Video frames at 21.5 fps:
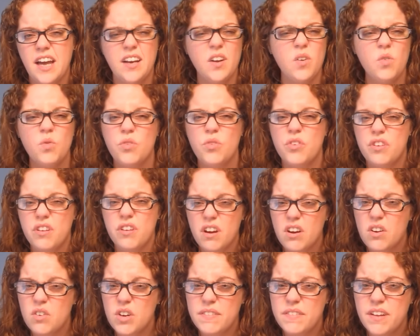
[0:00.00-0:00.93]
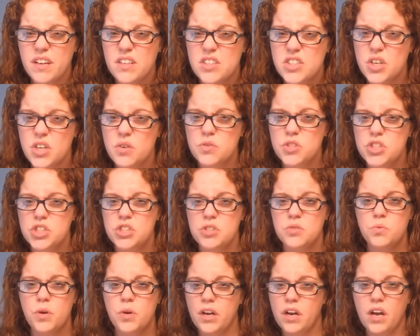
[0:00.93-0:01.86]
I don't know if I showed
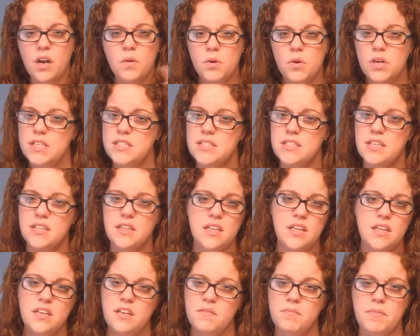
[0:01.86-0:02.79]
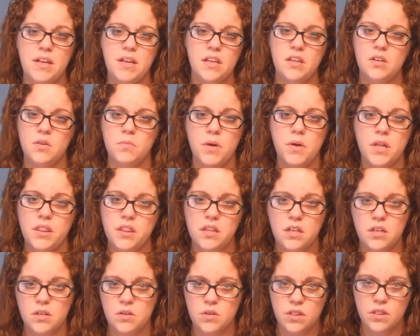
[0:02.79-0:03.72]
you where I was at the end of my little
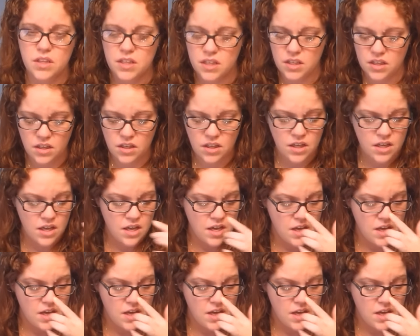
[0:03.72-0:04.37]
month-long thing,